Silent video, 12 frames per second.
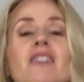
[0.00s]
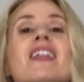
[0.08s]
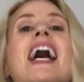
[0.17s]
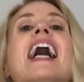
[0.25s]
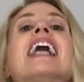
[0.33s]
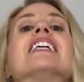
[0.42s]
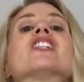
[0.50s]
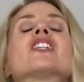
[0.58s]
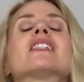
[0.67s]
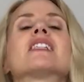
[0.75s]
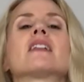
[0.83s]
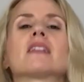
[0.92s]
the head
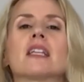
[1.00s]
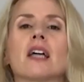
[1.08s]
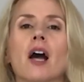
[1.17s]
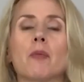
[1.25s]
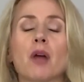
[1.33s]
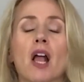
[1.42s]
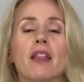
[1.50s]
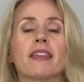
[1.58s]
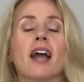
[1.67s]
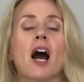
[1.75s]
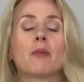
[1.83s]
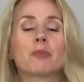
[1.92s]
just tilting up, the
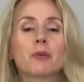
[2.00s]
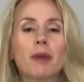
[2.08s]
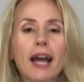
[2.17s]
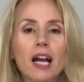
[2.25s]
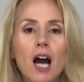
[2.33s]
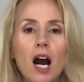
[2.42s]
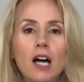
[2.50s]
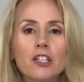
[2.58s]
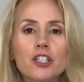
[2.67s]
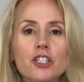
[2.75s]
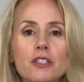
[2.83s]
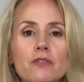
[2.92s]
upper back
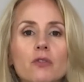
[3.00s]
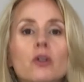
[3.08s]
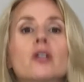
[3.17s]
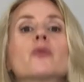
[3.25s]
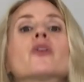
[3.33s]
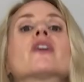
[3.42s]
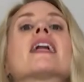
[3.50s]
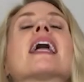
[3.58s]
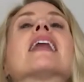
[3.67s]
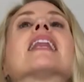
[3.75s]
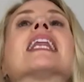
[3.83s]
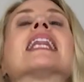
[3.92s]
hunches forward
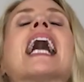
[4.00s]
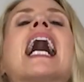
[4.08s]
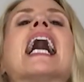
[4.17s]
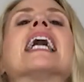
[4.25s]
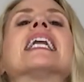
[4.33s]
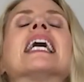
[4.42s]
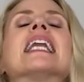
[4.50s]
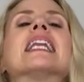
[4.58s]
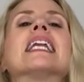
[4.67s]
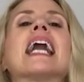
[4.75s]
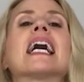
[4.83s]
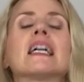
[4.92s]
and then the head and the
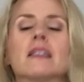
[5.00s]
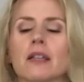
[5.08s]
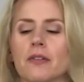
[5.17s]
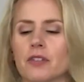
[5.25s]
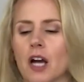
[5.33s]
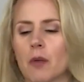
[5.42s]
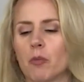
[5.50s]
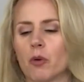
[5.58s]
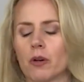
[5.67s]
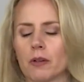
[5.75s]
neck lift upward.